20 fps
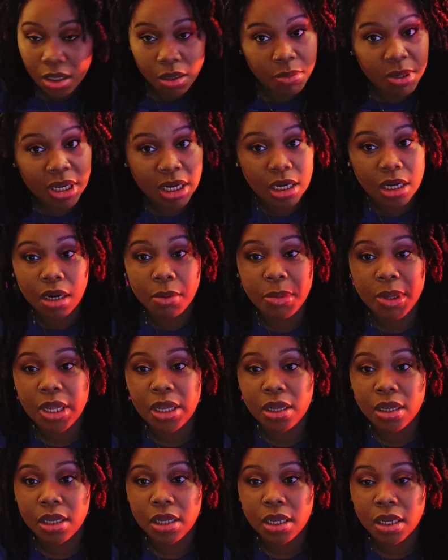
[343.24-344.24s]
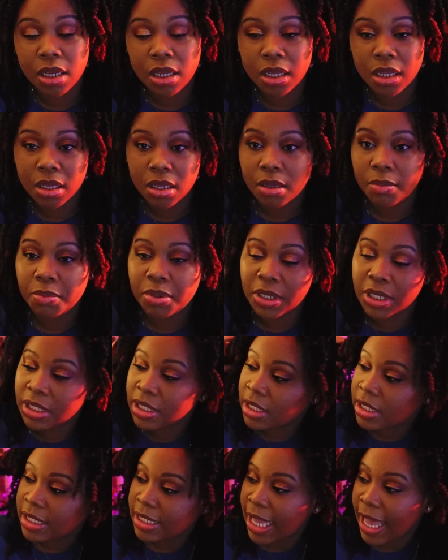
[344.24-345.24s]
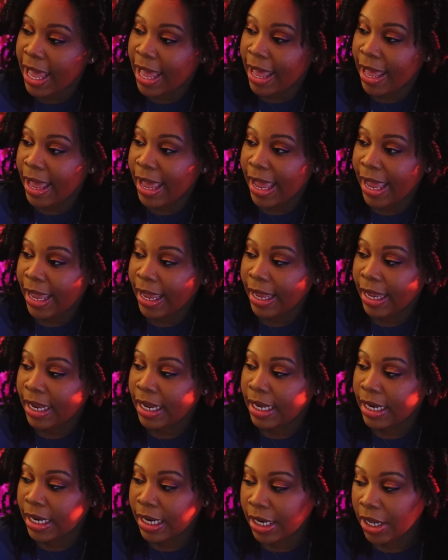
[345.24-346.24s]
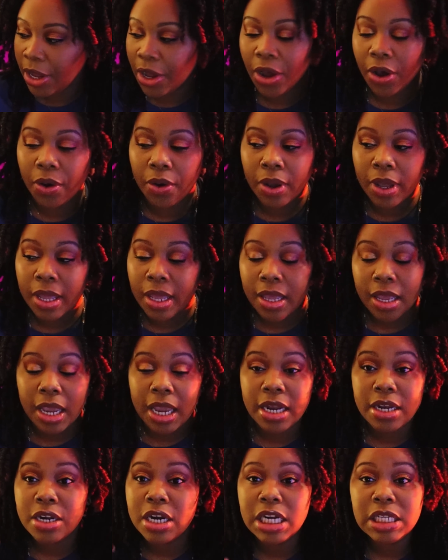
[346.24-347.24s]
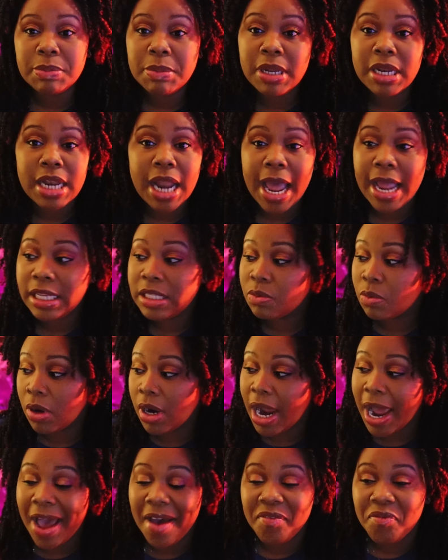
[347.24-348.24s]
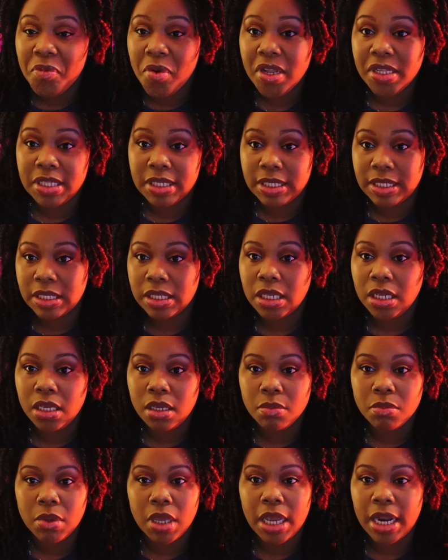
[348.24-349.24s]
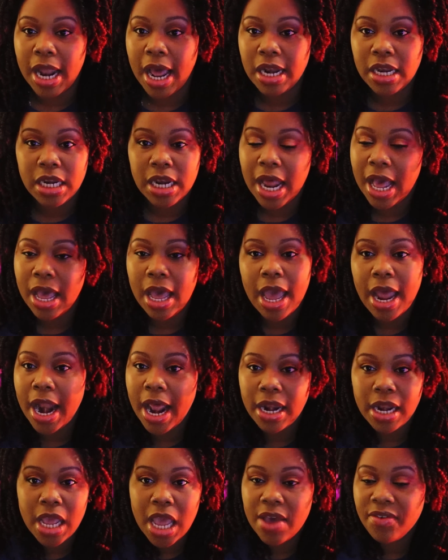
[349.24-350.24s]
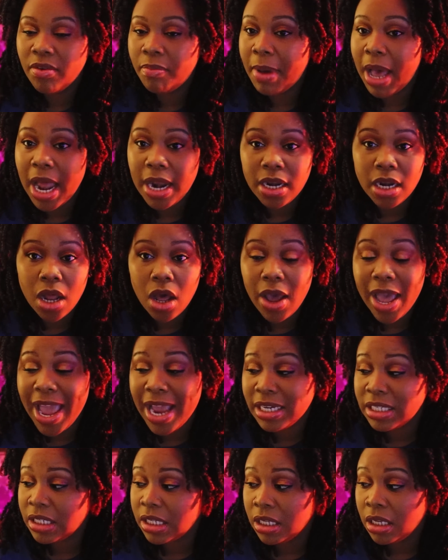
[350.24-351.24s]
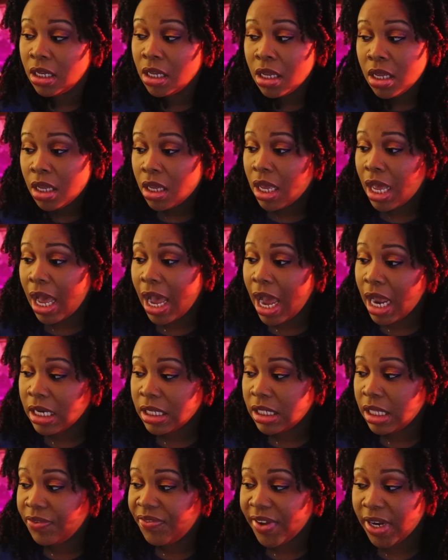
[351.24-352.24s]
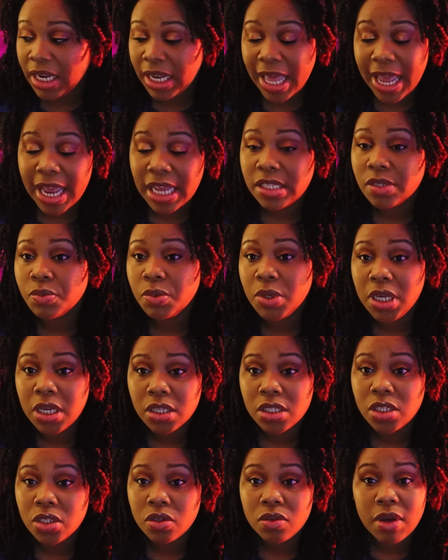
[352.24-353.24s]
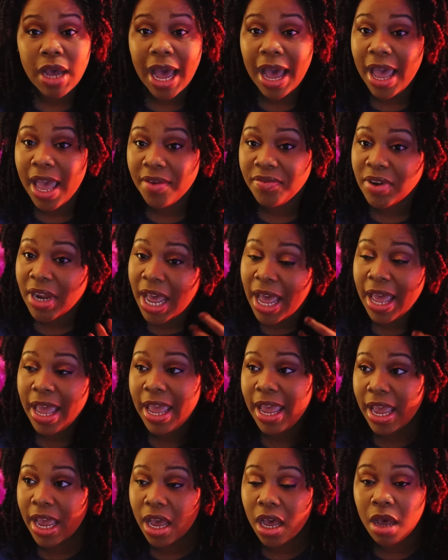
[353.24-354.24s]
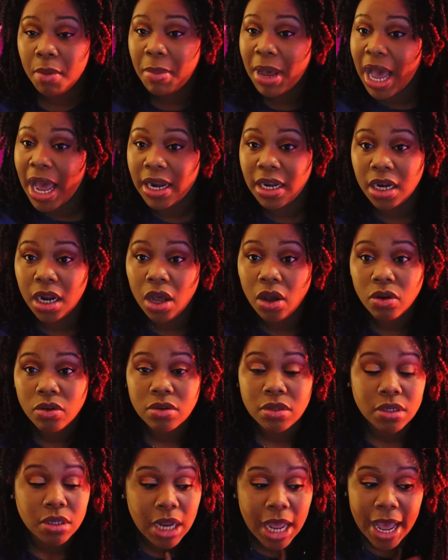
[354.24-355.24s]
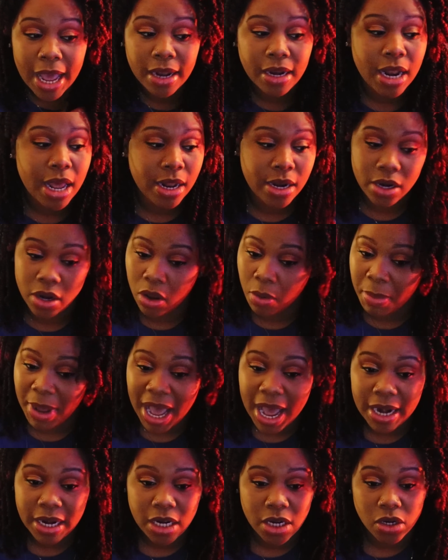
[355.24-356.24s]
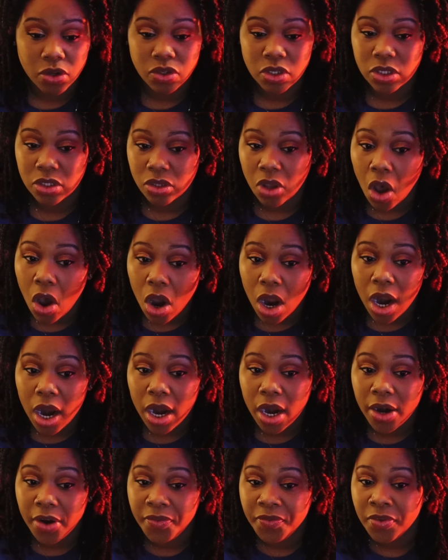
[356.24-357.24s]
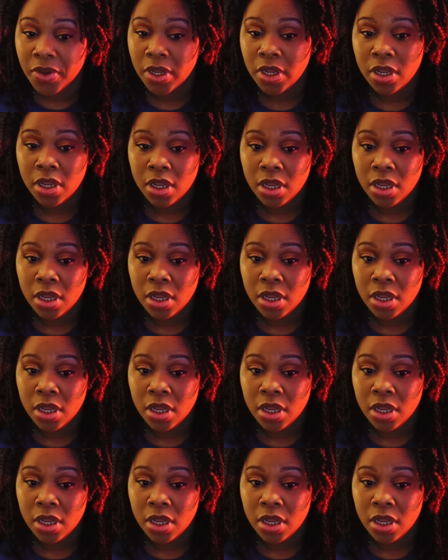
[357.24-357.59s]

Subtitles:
put it in a bun, put it to the side, you know. And there's been nights where I've went to sleep and I didn't have a bonnet on. Actually, honestly, for the last week or two, I have not had a bonnet on. No bonnet, no scarf,